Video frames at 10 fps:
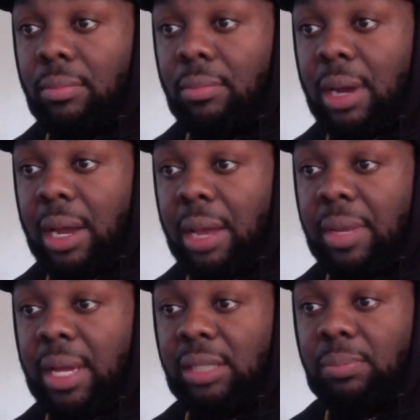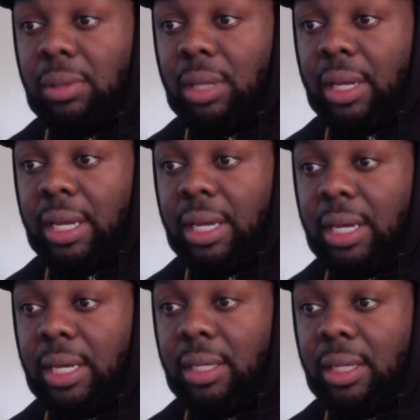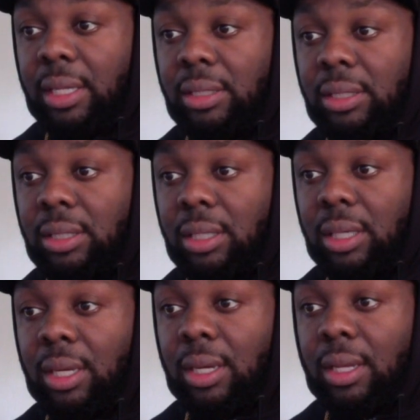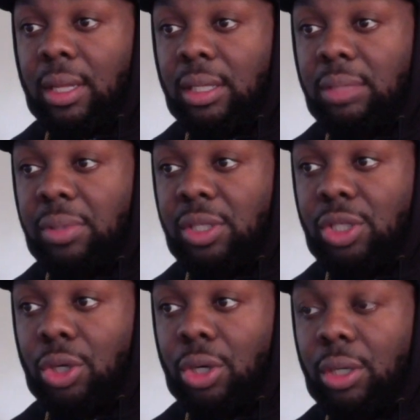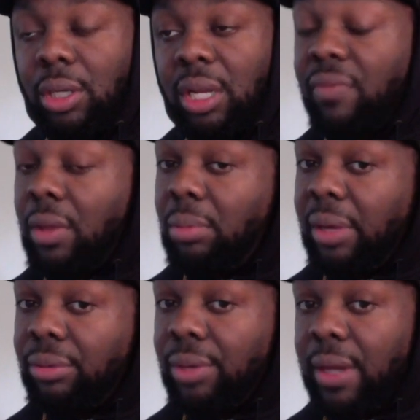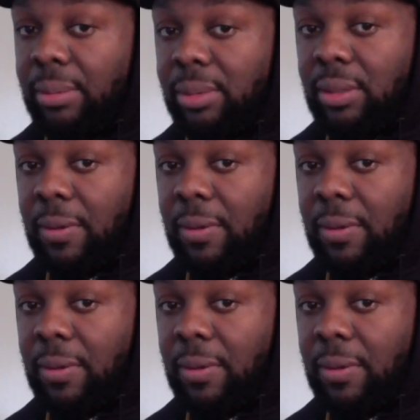has played, let's be sure, they've only played 3 games.